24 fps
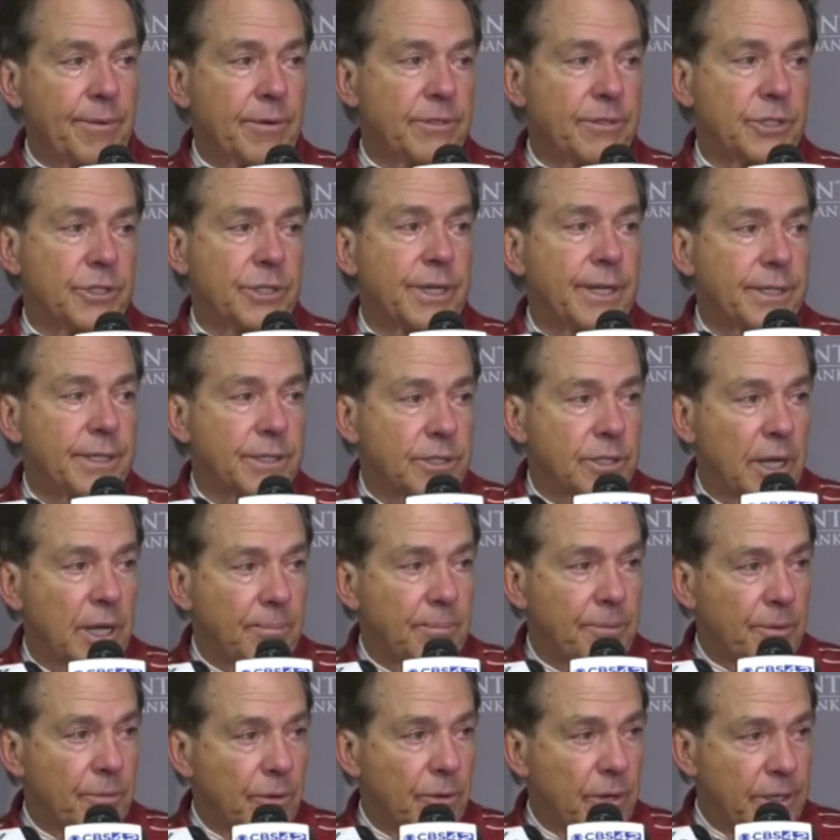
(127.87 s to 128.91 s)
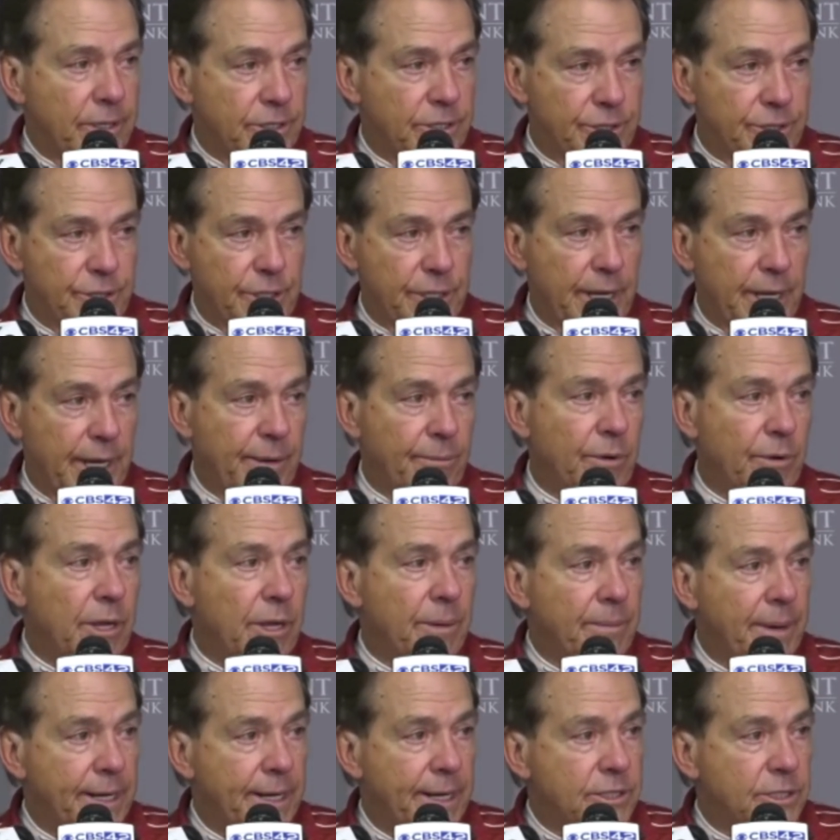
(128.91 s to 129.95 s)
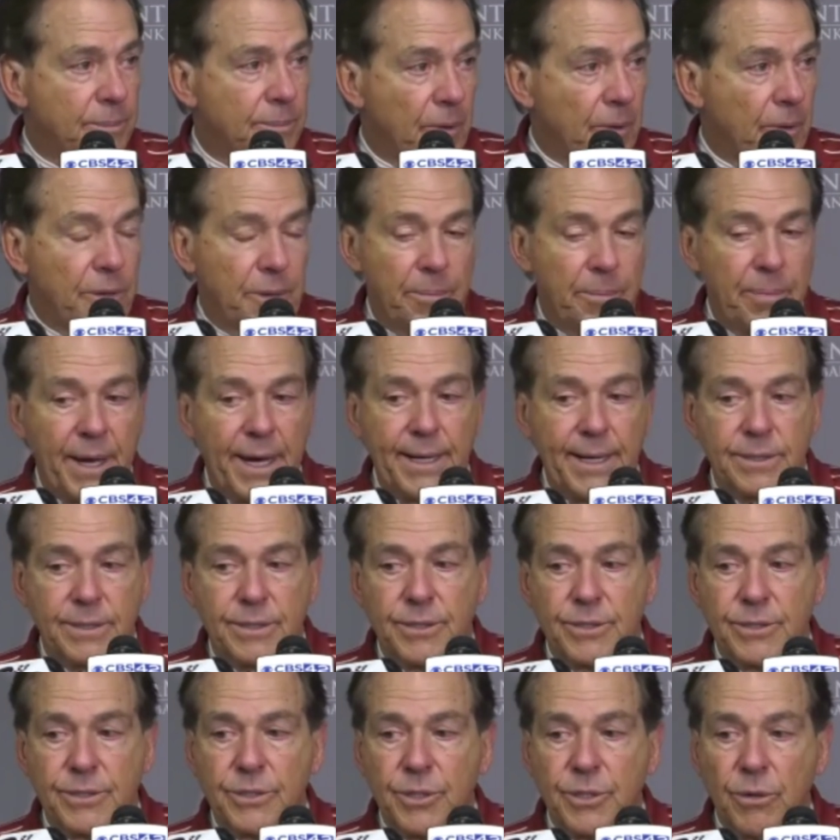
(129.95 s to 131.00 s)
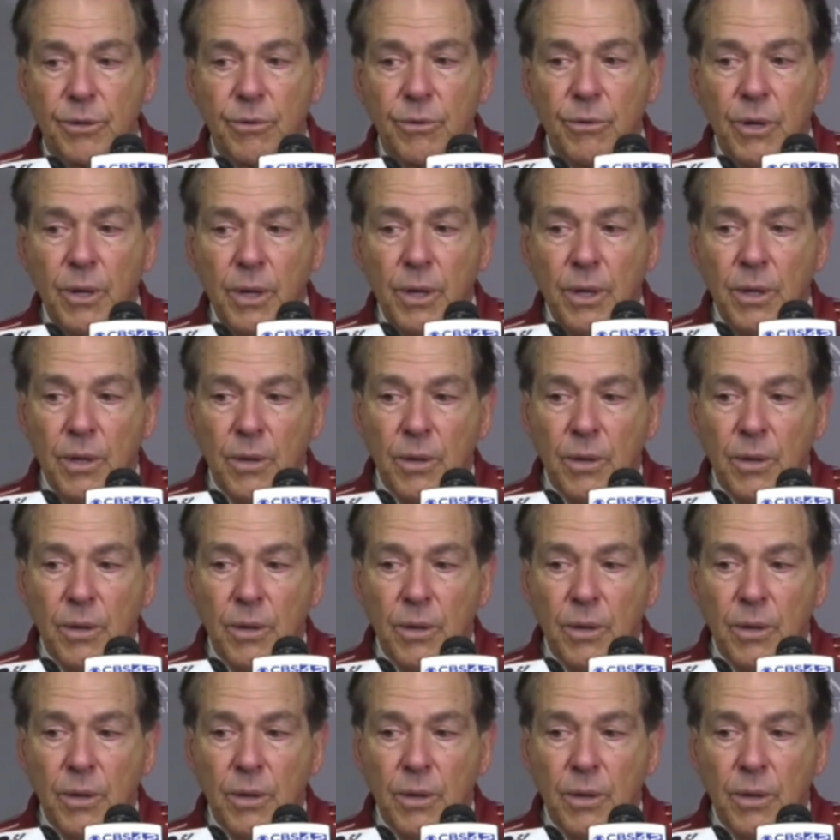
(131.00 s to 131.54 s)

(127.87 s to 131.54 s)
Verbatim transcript: because you can't stop the runs and you can't really match up on the passes so